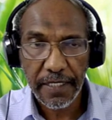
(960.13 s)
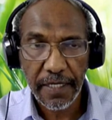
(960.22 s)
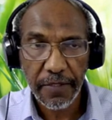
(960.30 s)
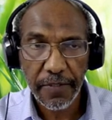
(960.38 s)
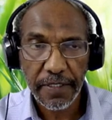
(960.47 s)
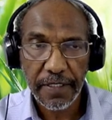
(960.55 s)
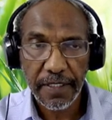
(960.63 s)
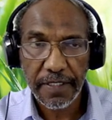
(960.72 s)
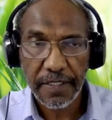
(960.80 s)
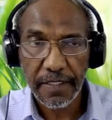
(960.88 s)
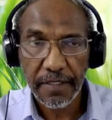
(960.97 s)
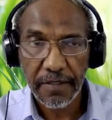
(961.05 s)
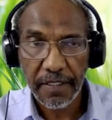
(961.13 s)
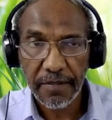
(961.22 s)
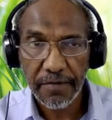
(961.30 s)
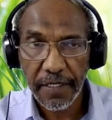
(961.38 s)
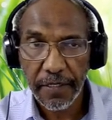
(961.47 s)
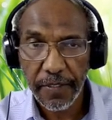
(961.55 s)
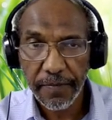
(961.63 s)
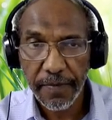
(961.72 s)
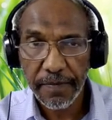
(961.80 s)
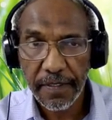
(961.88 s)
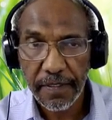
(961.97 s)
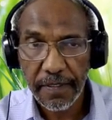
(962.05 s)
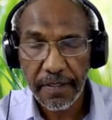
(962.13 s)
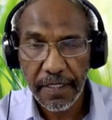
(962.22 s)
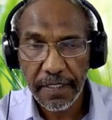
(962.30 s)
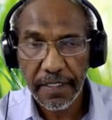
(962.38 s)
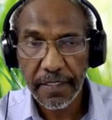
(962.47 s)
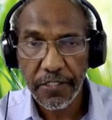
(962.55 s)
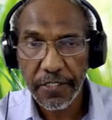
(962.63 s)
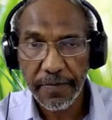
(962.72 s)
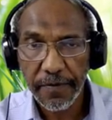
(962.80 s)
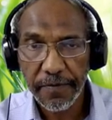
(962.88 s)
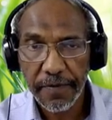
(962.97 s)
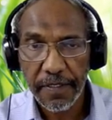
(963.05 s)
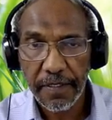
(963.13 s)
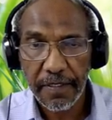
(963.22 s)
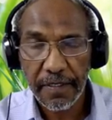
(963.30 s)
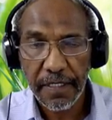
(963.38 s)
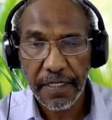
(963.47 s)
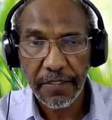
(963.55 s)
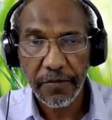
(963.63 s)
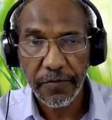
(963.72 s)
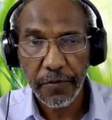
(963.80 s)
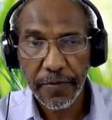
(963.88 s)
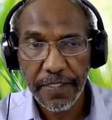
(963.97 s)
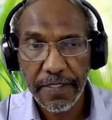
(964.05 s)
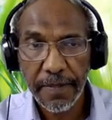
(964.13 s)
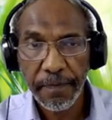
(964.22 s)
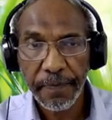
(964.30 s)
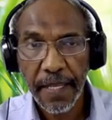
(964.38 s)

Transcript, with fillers: are, are interested in, in following the, the leadership of the lead of UBC.